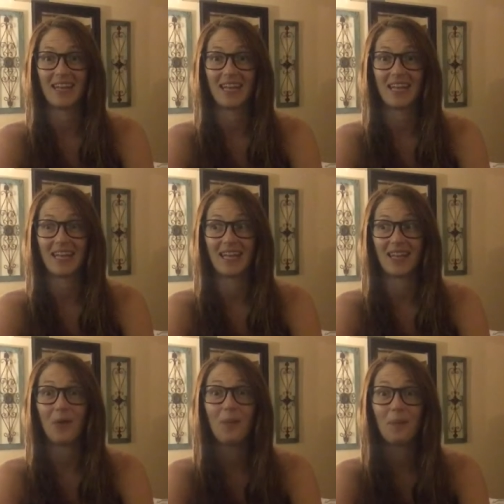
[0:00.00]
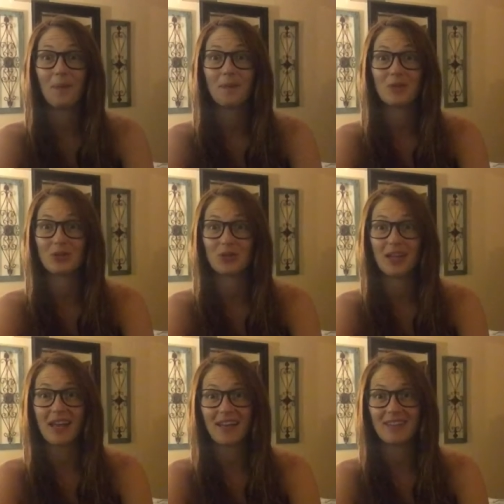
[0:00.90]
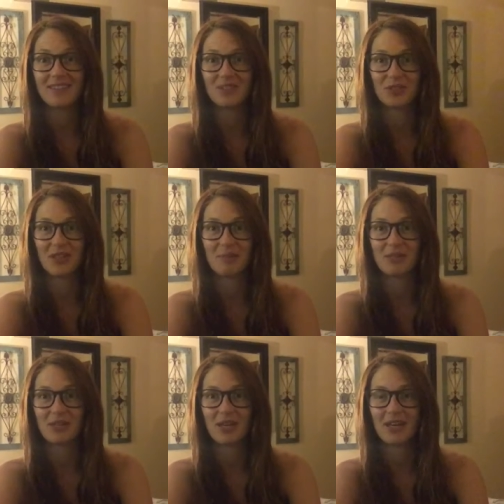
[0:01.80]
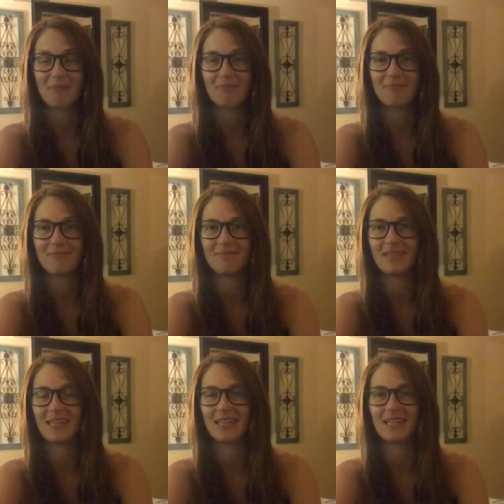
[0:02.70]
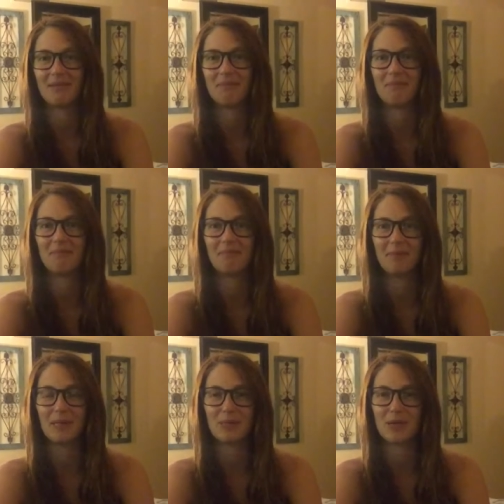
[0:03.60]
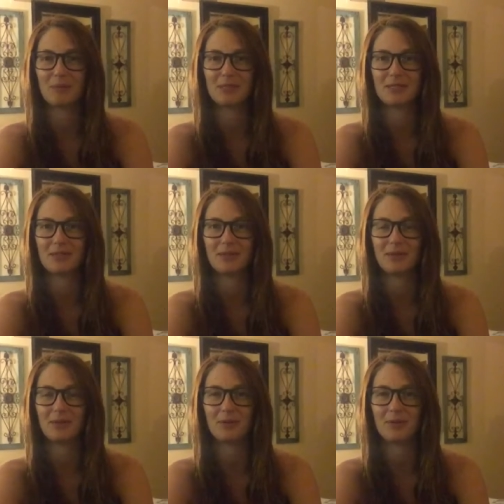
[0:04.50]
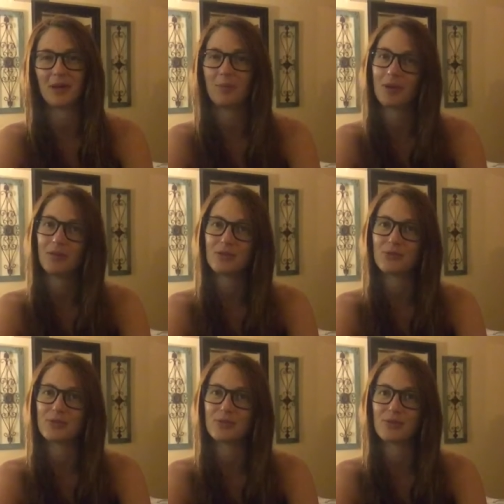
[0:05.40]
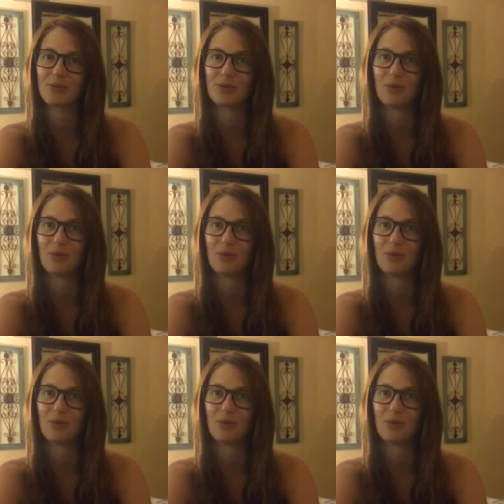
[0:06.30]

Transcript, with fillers: Nope sure not, sure not my job. Um, my job is to help others reach their